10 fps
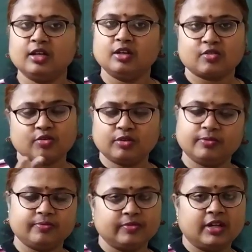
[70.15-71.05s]
So
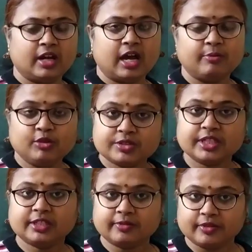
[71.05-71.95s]
I am
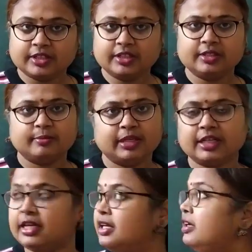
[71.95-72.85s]
using the word, but
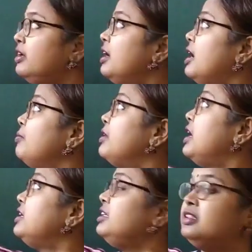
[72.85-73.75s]
here I am
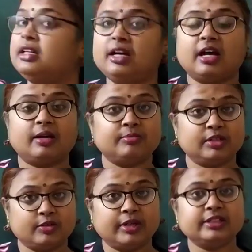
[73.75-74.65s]
drawing
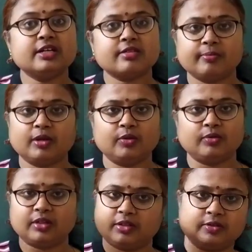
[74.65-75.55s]
the symbol
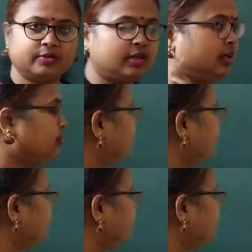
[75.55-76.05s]
only, clear.